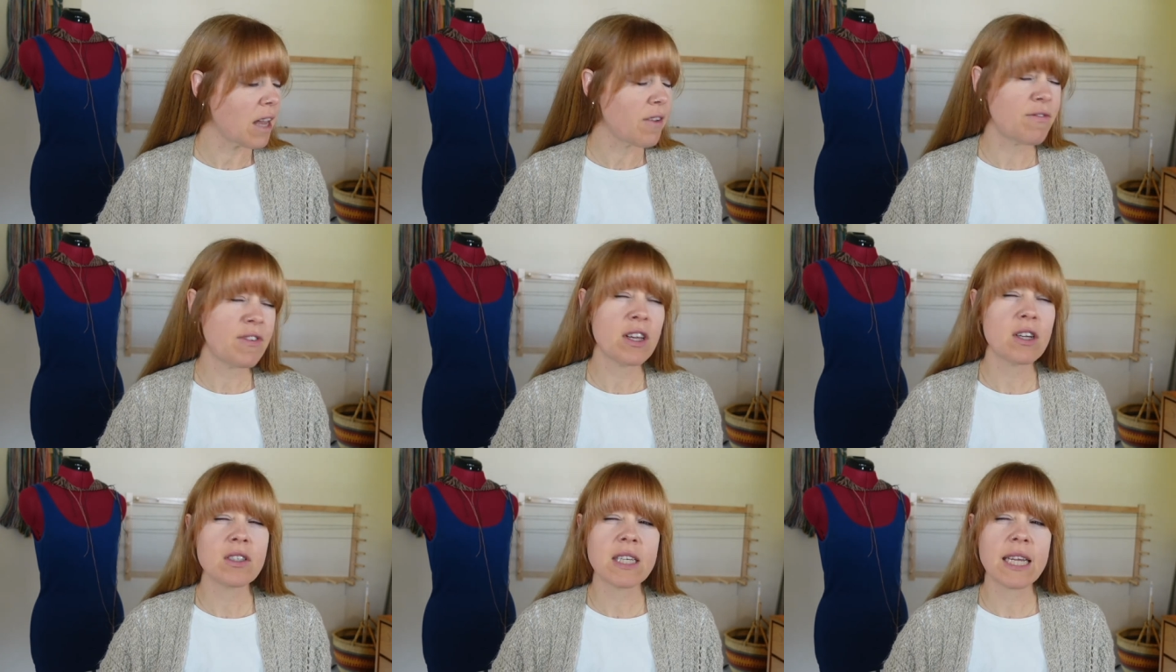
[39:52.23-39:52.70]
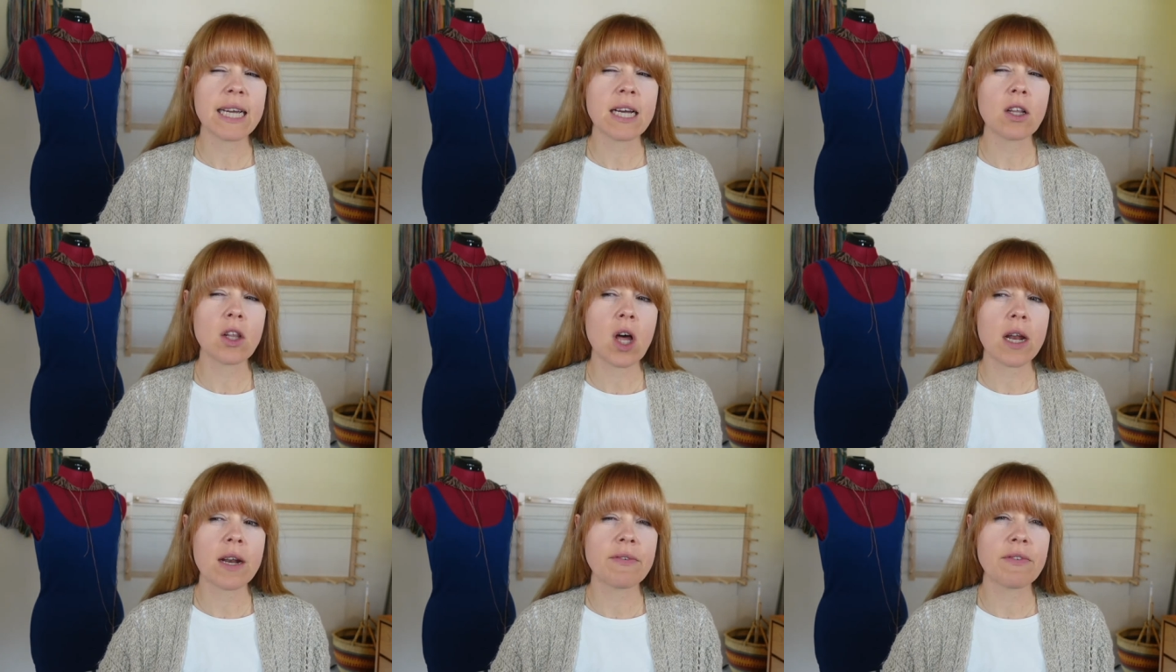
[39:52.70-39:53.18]
It feels like
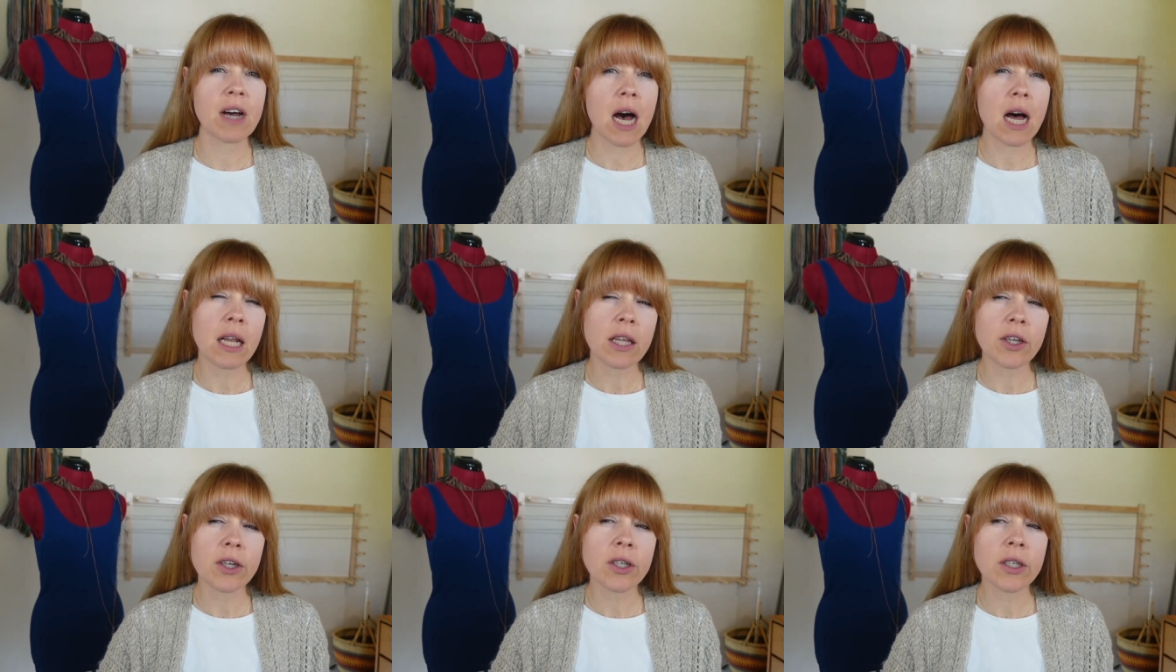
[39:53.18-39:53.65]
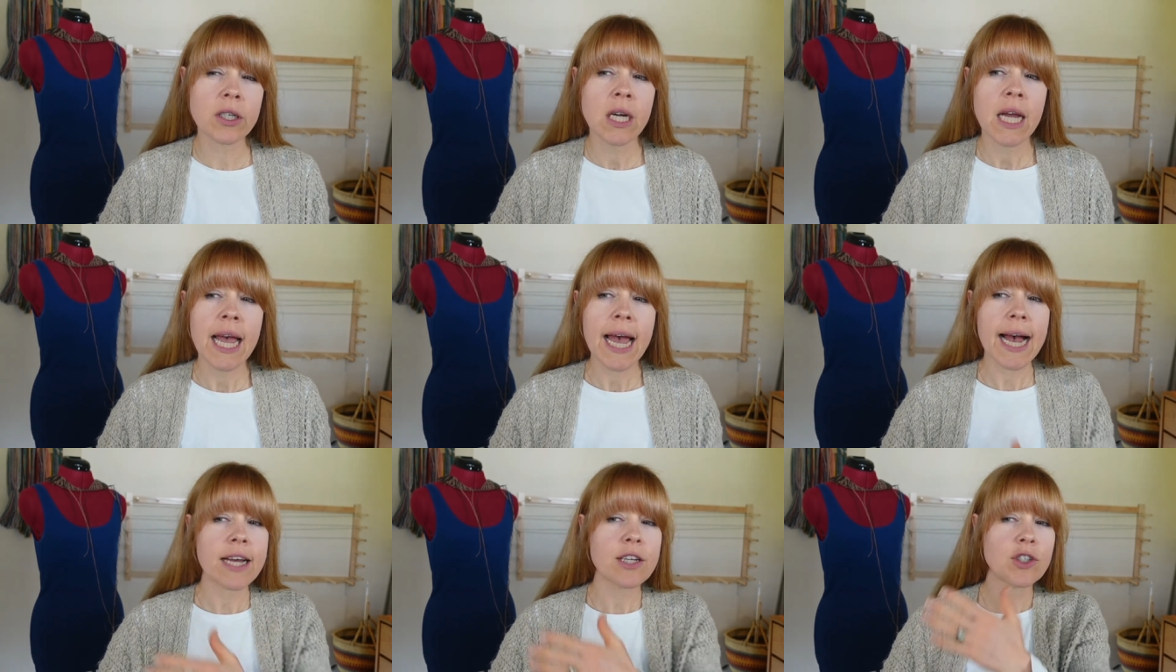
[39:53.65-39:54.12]
a lot of color.
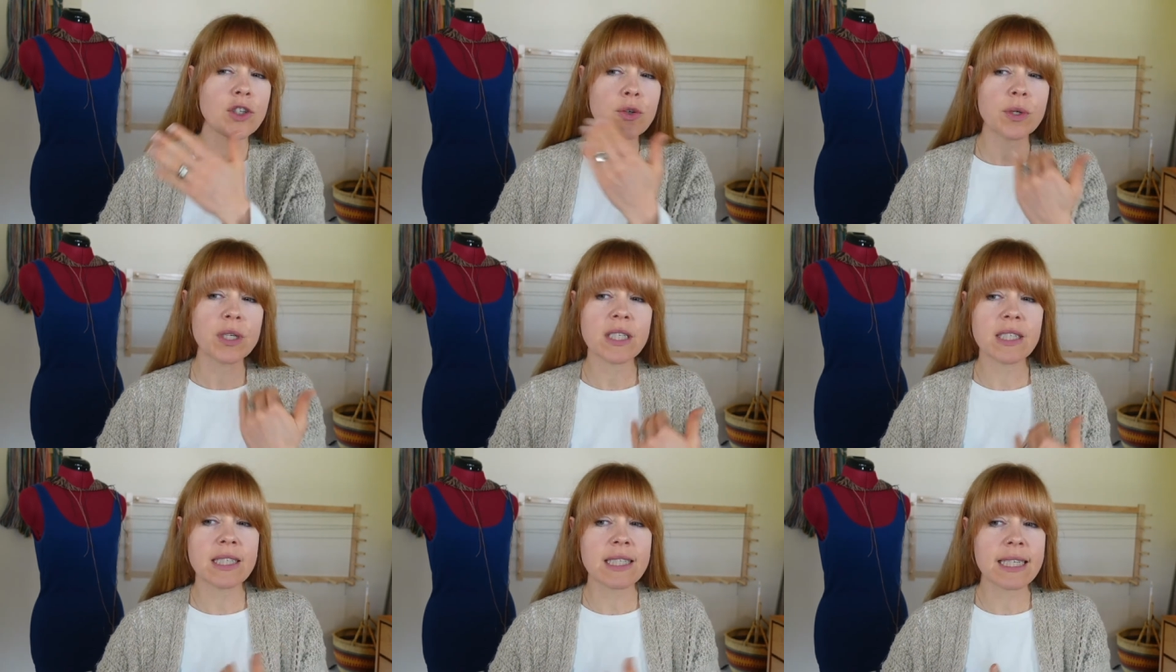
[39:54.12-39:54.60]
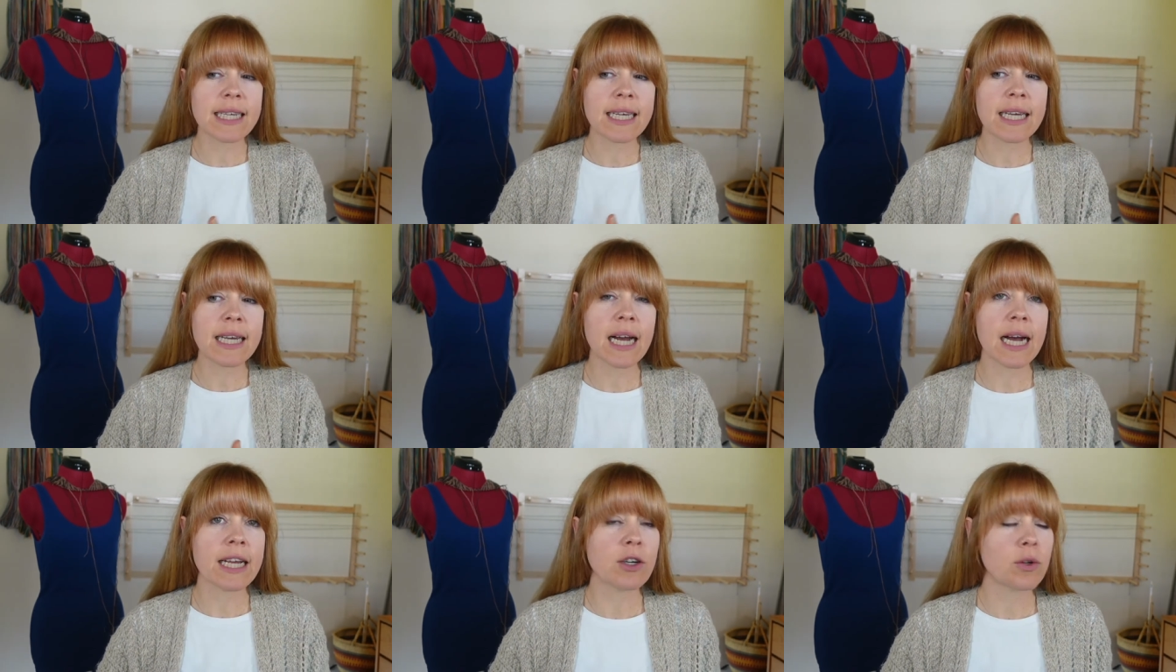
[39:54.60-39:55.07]
As you can
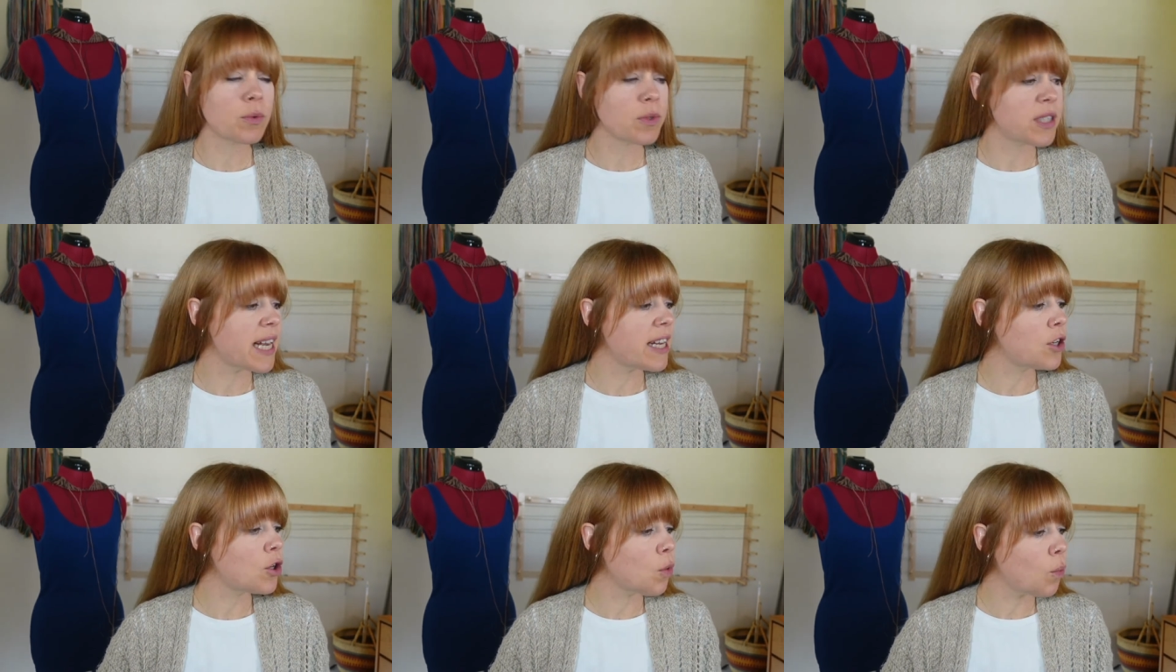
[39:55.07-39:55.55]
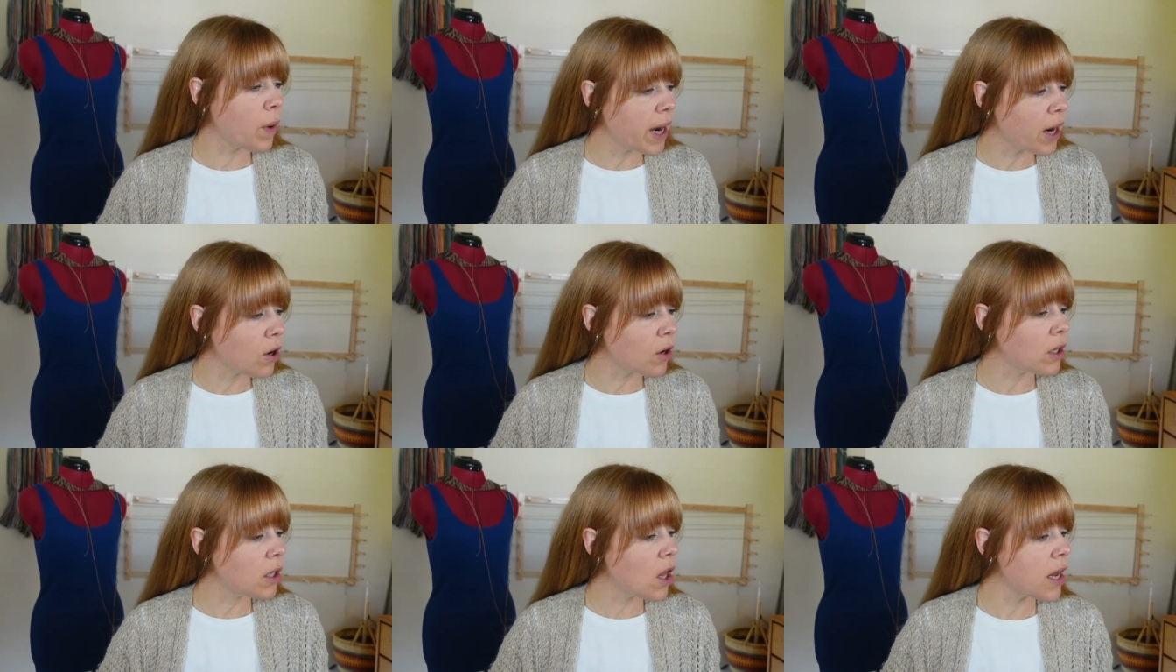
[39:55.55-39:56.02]
see, I don't tend to
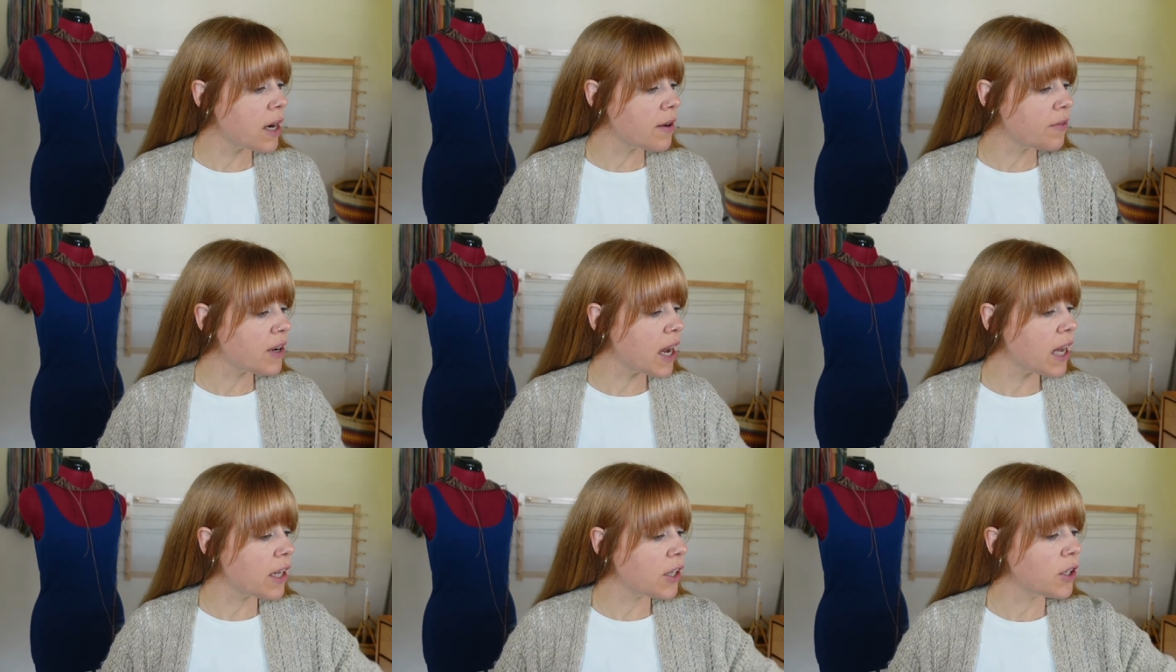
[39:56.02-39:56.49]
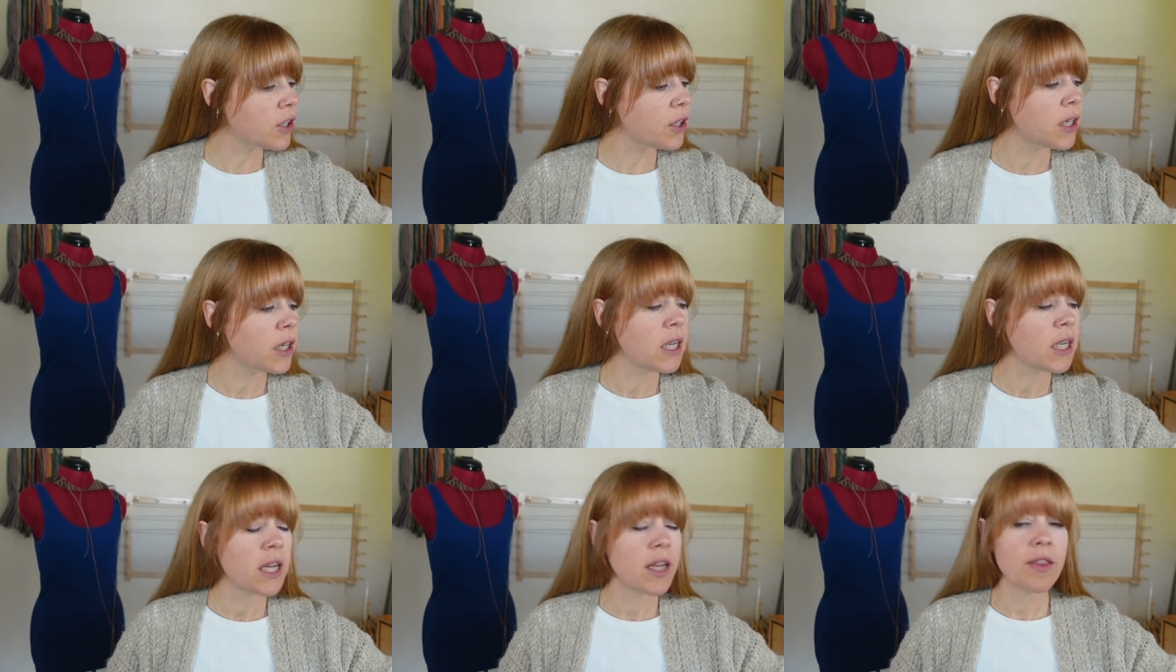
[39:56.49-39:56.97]
wear a lot of
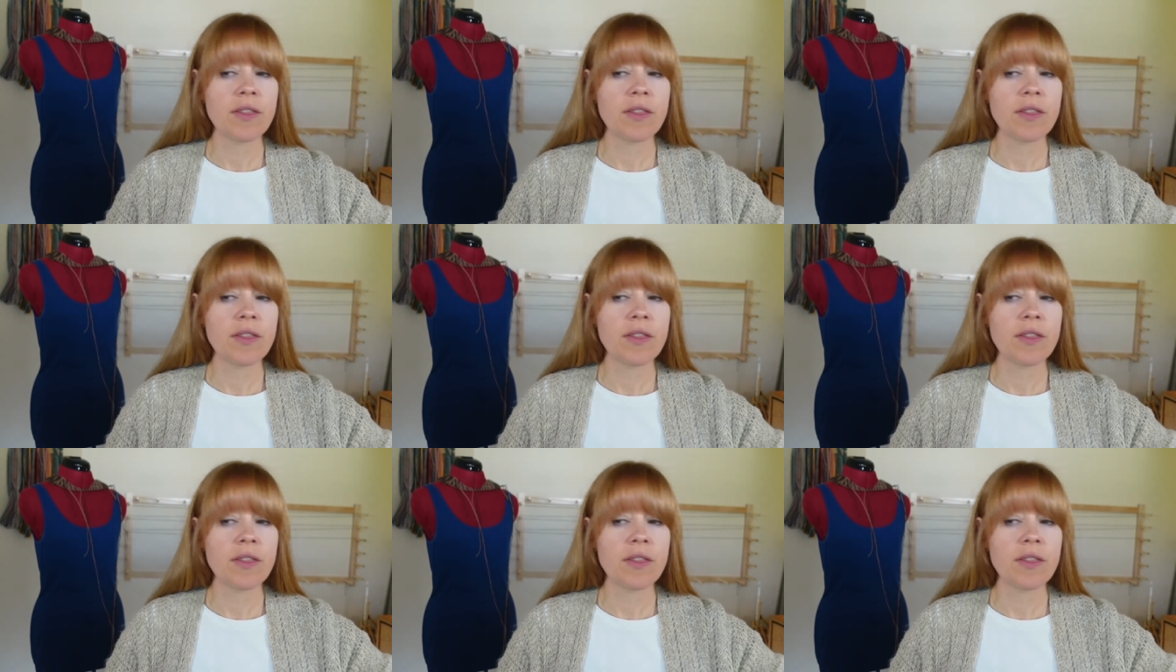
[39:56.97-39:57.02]
color.